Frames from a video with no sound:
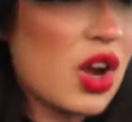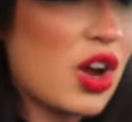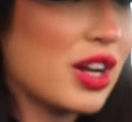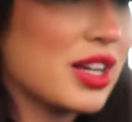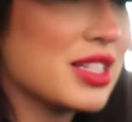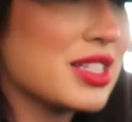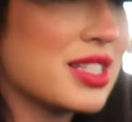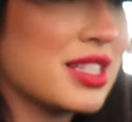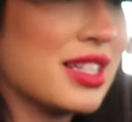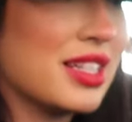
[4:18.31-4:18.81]

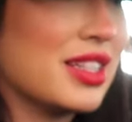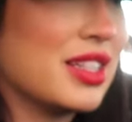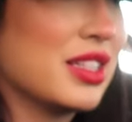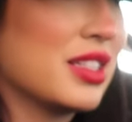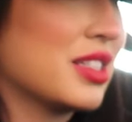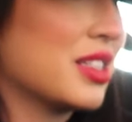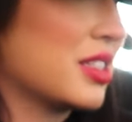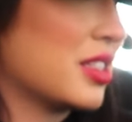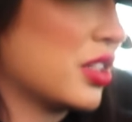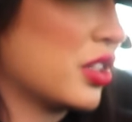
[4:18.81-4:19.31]
Honestly,
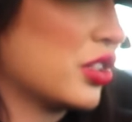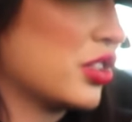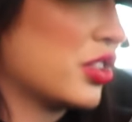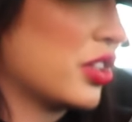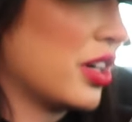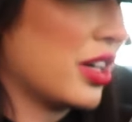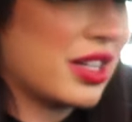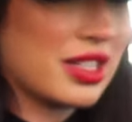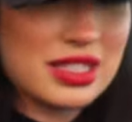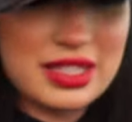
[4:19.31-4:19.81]
this
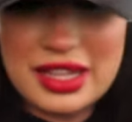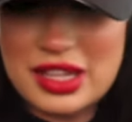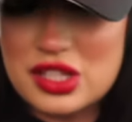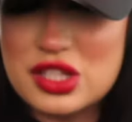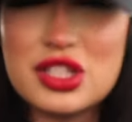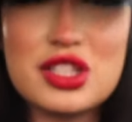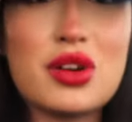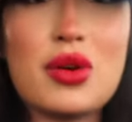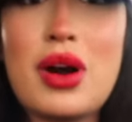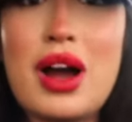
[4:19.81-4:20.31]
truck is like
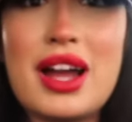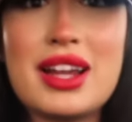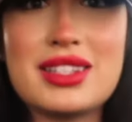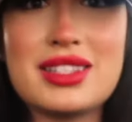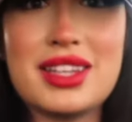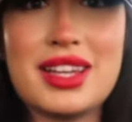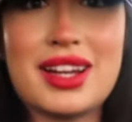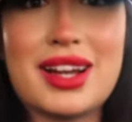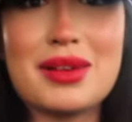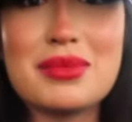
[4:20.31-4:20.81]
so high
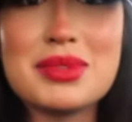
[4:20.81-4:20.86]
tech.